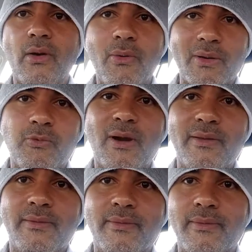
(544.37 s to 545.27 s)
alter
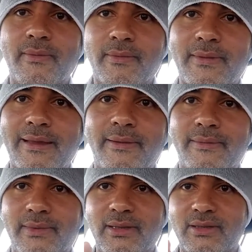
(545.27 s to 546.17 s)
one thing,
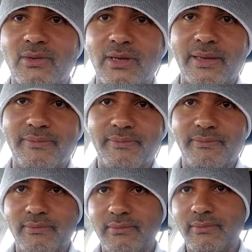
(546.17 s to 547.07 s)
it's going to
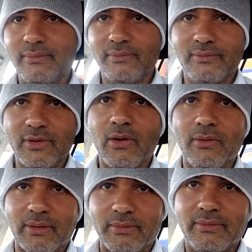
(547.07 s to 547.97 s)

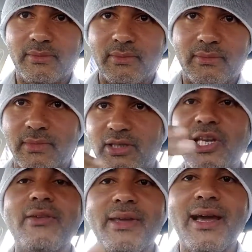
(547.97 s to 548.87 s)
alter a
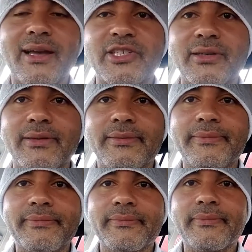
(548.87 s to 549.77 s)
chain reaction.
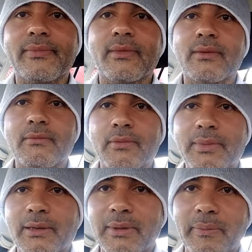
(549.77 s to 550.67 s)

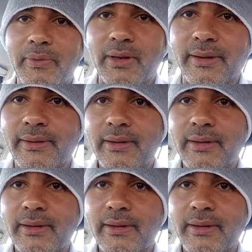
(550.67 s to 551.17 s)
Yeah, way of putting it.